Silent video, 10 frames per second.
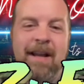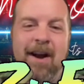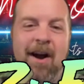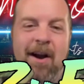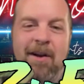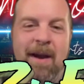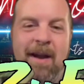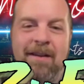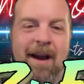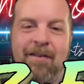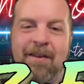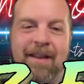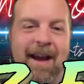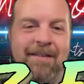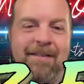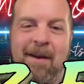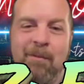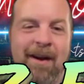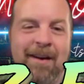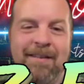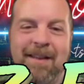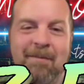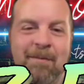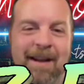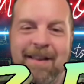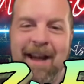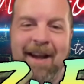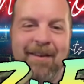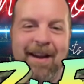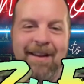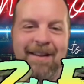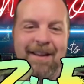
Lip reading: be a hard metal cover of that somewhere or something like that, right?